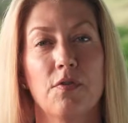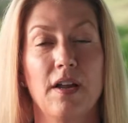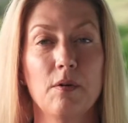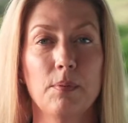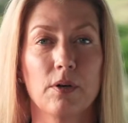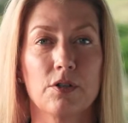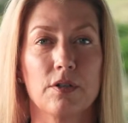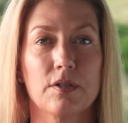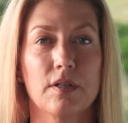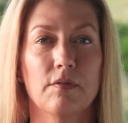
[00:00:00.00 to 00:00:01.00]
their
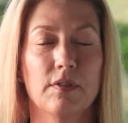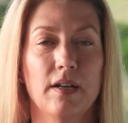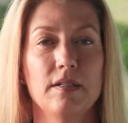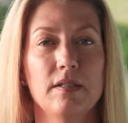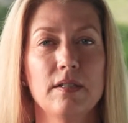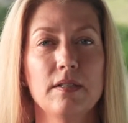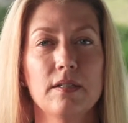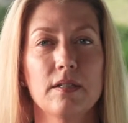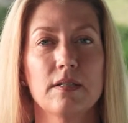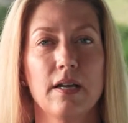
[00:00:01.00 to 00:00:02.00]
purchase of
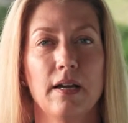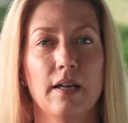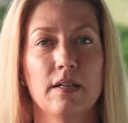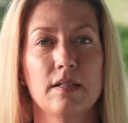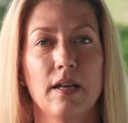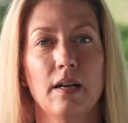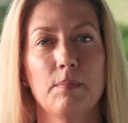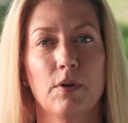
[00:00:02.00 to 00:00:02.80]
licenses, tags, and